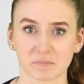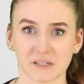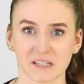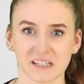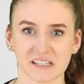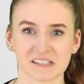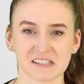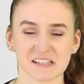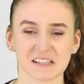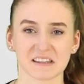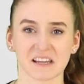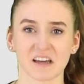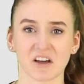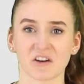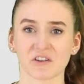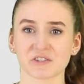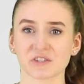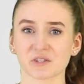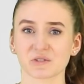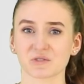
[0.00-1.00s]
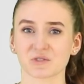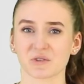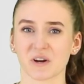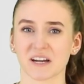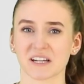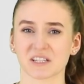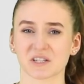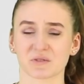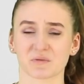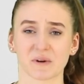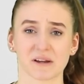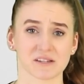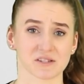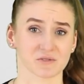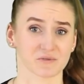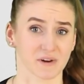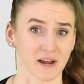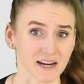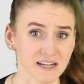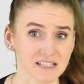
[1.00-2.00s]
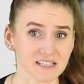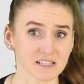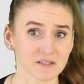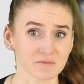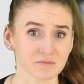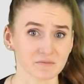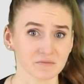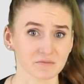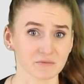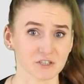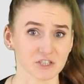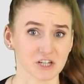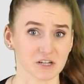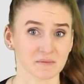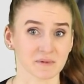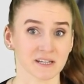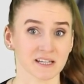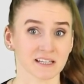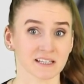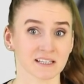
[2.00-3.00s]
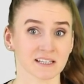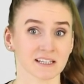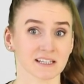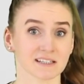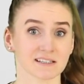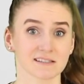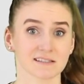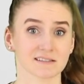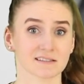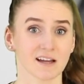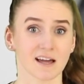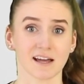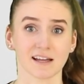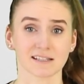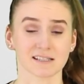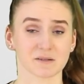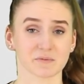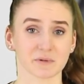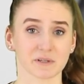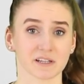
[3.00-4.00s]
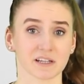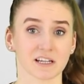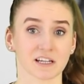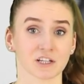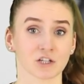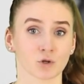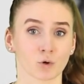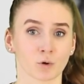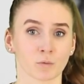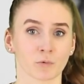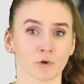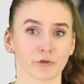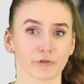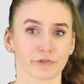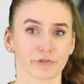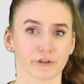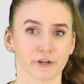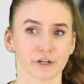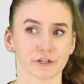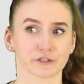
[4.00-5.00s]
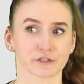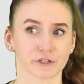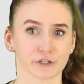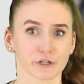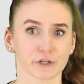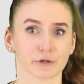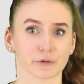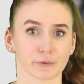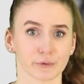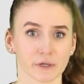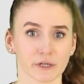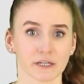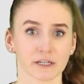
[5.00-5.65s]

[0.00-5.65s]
Because then they also tried to resurrect him, which I mean, it's not typically a normal thing to do.